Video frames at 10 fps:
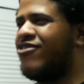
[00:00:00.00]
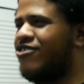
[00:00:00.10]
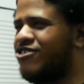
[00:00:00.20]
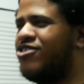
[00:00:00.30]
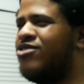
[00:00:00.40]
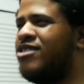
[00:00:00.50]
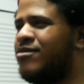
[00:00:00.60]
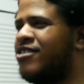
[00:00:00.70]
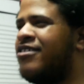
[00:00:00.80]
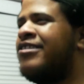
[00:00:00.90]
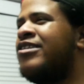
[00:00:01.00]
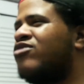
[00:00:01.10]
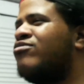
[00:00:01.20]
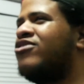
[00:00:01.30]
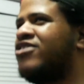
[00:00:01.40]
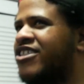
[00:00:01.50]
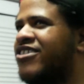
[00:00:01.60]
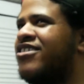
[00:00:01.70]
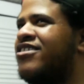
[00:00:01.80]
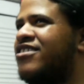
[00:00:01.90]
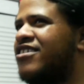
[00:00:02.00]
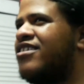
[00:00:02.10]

You should do something a little more serious.